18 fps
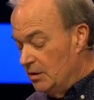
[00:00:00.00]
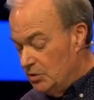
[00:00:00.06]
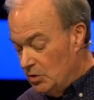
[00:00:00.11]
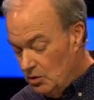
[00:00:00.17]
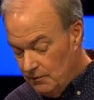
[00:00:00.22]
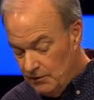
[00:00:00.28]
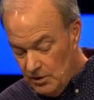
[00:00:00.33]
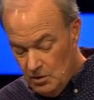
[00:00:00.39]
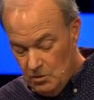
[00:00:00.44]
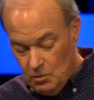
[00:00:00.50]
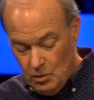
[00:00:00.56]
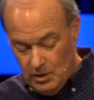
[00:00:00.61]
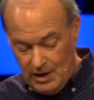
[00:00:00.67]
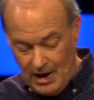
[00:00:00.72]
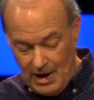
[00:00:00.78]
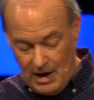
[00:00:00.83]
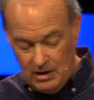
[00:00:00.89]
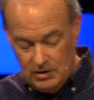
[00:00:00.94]
So if you
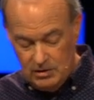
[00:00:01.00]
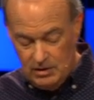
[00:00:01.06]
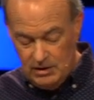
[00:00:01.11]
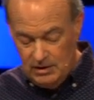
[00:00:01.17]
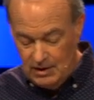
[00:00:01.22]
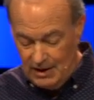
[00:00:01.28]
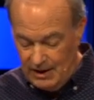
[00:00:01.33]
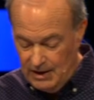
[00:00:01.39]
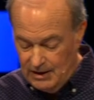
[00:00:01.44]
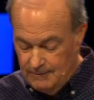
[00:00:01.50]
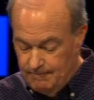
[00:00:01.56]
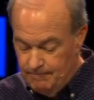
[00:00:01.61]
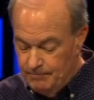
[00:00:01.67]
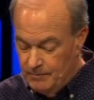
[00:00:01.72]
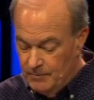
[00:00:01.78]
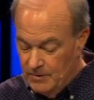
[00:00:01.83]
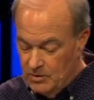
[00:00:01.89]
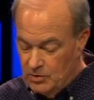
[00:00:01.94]
would actually like
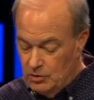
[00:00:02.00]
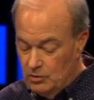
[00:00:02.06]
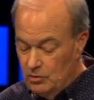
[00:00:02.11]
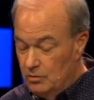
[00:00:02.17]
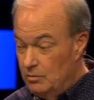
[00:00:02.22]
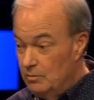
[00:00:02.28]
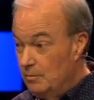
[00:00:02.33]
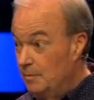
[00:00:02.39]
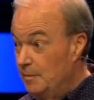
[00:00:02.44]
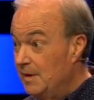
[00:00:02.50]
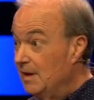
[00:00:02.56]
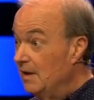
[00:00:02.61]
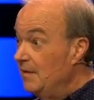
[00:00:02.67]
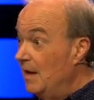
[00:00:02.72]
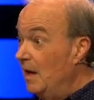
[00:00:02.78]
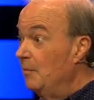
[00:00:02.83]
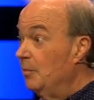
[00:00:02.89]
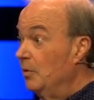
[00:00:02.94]
to
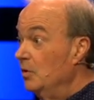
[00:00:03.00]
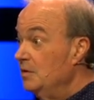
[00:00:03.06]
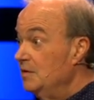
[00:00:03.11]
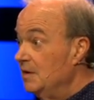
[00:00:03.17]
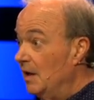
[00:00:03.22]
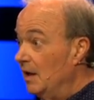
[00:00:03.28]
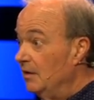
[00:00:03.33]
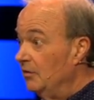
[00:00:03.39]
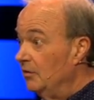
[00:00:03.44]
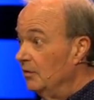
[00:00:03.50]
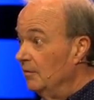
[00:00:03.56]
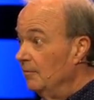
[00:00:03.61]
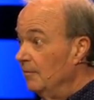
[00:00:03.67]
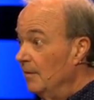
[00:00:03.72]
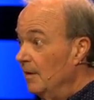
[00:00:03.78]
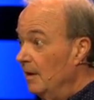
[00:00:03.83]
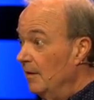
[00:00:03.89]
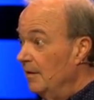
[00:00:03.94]
begin that process,
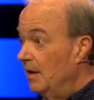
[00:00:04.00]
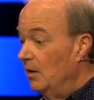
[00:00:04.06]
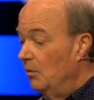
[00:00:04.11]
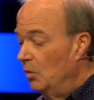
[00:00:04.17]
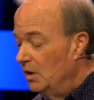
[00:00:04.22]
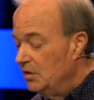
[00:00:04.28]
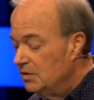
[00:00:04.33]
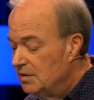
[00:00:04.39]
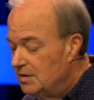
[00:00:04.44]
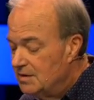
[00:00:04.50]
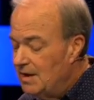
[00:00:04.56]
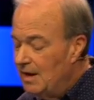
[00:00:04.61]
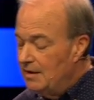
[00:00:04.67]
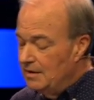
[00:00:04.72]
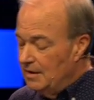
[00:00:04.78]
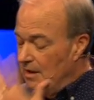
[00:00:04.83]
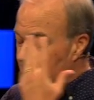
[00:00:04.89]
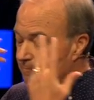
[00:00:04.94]
then I want you to
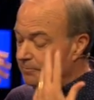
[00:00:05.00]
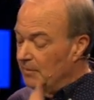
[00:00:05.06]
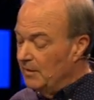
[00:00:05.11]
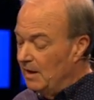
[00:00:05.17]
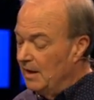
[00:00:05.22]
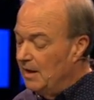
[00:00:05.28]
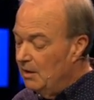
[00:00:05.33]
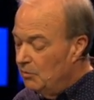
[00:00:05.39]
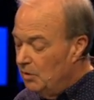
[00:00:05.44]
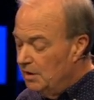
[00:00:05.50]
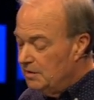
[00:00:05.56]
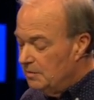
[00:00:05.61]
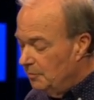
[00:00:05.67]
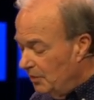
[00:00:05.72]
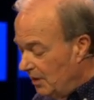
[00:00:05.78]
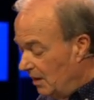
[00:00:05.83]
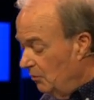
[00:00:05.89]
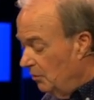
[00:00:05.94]
stand up and I want
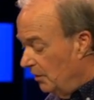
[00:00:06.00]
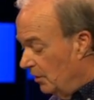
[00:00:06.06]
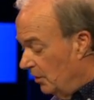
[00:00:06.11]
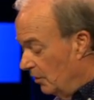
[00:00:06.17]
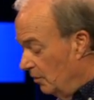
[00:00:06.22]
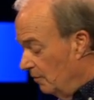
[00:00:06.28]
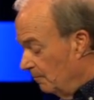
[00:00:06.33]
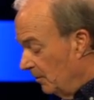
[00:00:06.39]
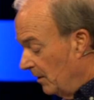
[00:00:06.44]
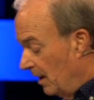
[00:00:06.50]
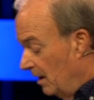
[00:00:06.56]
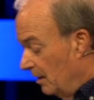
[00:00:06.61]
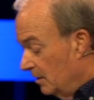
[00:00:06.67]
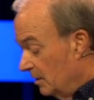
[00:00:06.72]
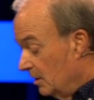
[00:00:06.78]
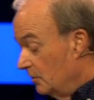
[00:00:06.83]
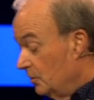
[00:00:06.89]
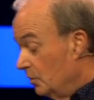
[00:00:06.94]
to pray with you,
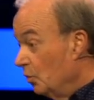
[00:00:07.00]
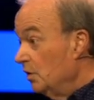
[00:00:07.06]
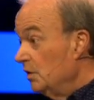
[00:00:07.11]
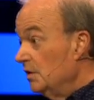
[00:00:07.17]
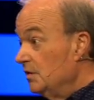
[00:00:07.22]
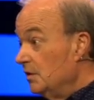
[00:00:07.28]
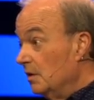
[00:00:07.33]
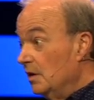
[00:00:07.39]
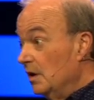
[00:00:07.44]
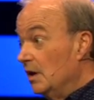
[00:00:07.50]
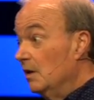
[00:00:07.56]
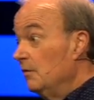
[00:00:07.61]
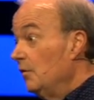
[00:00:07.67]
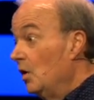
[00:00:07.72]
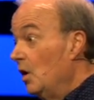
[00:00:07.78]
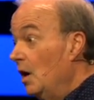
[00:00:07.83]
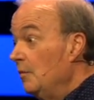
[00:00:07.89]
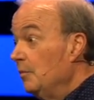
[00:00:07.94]
because we're just going to
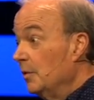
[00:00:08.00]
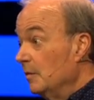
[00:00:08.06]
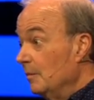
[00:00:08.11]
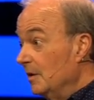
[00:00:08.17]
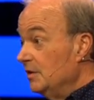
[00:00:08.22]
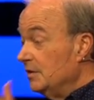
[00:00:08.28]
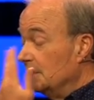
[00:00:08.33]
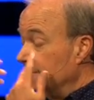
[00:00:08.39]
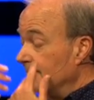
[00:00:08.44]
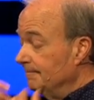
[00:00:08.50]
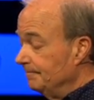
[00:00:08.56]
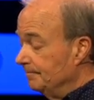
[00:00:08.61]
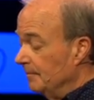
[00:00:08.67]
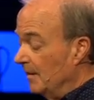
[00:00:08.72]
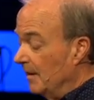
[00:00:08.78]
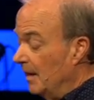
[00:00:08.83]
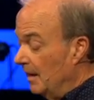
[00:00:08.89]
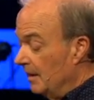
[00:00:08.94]
give God permission
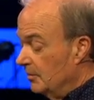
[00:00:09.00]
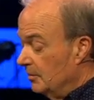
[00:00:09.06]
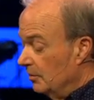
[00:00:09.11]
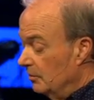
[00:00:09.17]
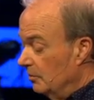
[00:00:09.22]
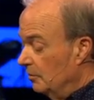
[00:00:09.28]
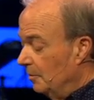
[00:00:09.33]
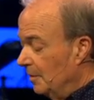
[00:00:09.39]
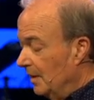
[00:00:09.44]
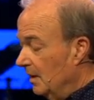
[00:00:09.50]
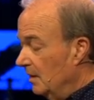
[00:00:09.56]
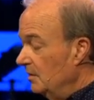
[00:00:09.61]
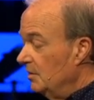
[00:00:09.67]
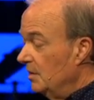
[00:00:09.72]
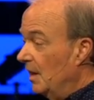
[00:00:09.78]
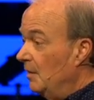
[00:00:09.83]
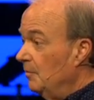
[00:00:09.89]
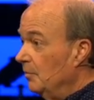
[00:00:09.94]
to
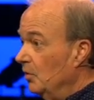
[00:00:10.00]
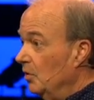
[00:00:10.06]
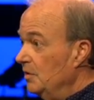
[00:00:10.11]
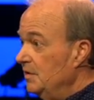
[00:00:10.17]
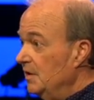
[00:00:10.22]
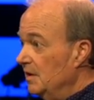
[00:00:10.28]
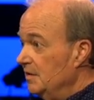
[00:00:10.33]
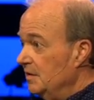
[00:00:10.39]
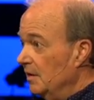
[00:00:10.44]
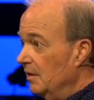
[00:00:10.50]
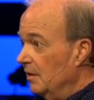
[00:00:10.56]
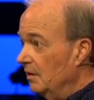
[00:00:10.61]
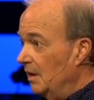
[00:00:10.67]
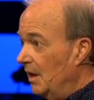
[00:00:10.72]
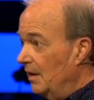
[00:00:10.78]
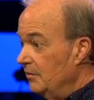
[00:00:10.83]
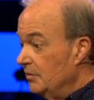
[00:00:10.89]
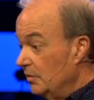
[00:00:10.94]
begin that process in
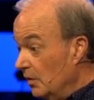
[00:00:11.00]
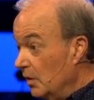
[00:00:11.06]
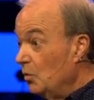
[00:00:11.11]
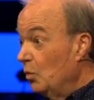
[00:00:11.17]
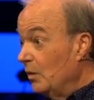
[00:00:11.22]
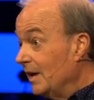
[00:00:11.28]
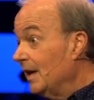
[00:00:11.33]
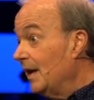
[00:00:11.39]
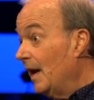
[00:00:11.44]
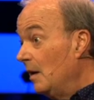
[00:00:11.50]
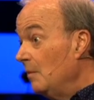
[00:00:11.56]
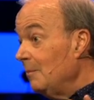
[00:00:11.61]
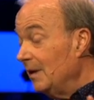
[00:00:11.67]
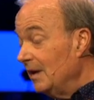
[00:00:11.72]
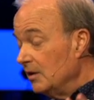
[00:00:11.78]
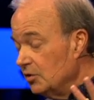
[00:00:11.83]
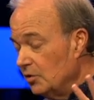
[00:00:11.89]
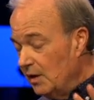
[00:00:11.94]
our life so that we can
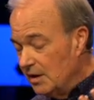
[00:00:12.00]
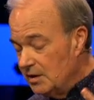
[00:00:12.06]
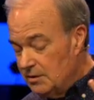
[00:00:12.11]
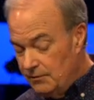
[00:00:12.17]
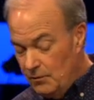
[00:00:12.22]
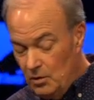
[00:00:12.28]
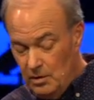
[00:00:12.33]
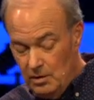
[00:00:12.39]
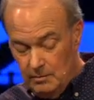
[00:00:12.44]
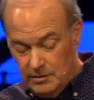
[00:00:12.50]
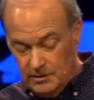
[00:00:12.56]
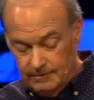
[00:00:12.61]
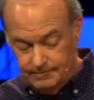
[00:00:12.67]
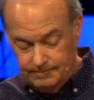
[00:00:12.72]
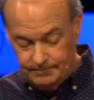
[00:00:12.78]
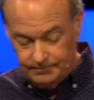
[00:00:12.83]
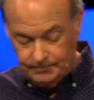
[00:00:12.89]
be transformed.